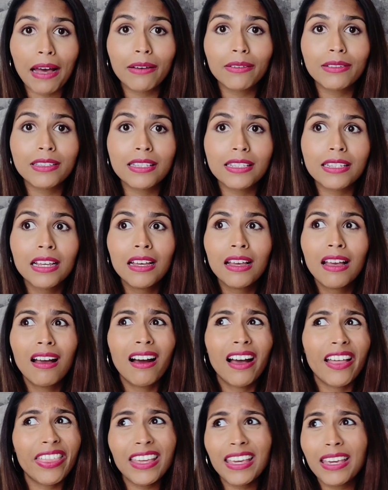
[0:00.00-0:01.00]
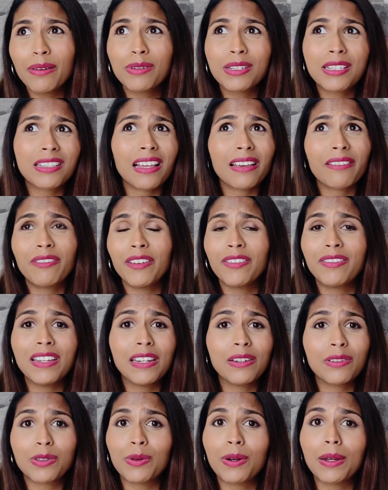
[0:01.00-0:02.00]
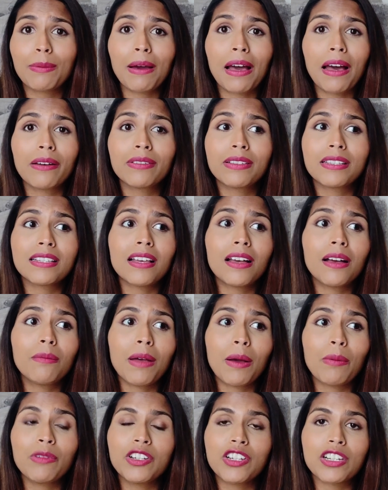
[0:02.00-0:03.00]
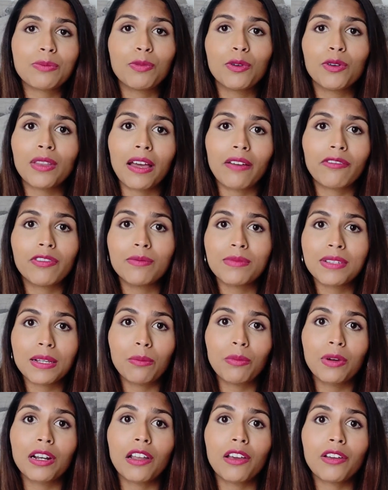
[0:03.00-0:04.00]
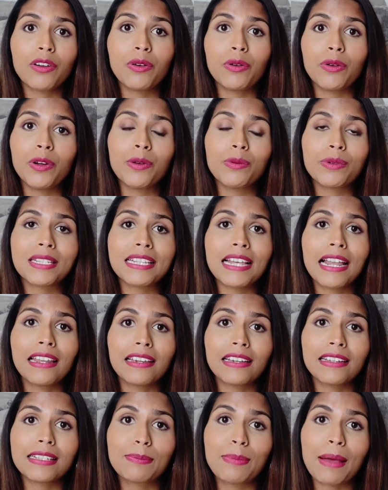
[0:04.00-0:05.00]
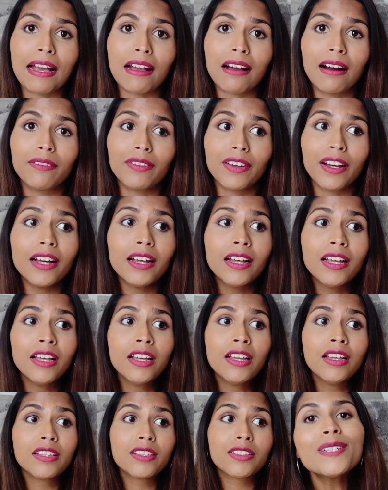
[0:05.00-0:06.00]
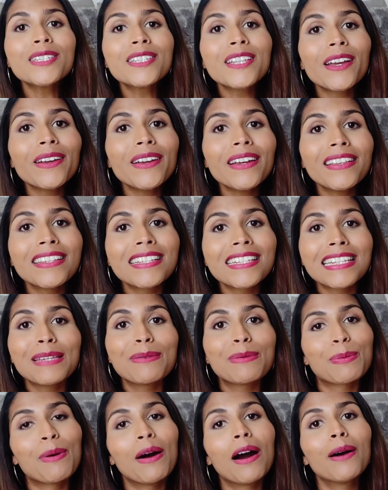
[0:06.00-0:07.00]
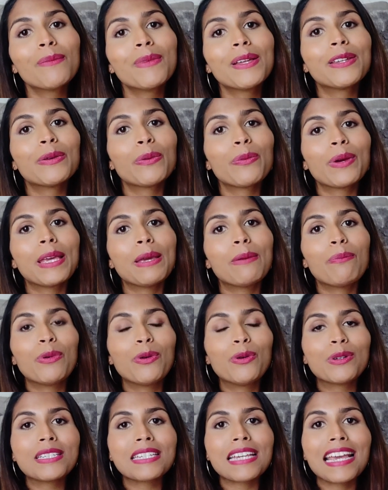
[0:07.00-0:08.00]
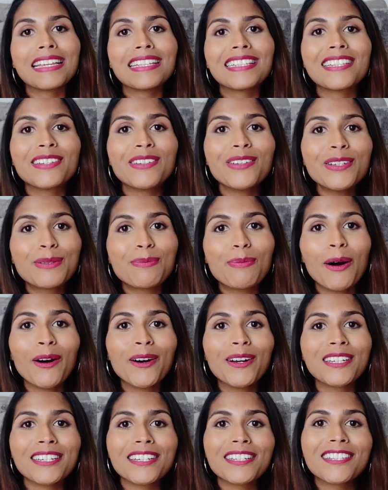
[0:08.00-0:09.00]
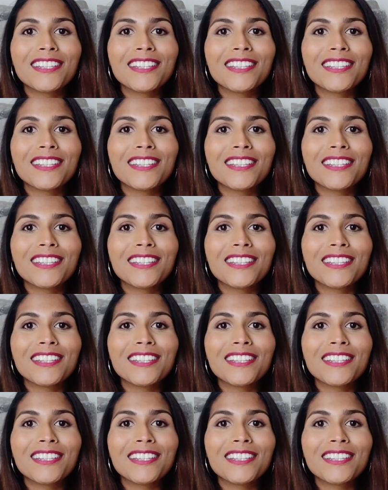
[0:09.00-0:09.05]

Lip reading: I think it was like £15 or £20, and we just bought that from someone local who was selling a spare cover. Also in the sleep department, we bought a Snuzpod.